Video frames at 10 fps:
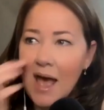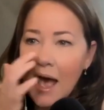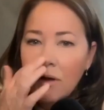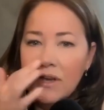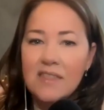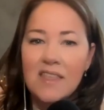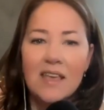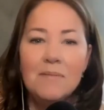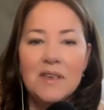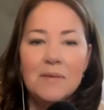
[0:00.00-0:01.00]
How can
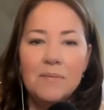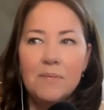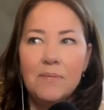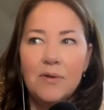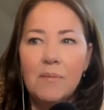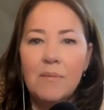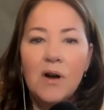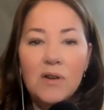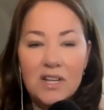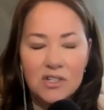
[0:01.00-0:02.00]
they be
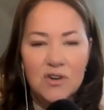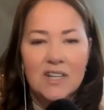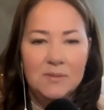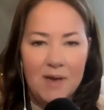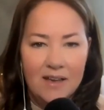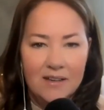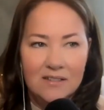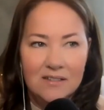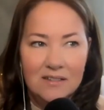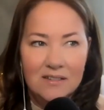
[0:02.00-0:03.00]
promoting trespass?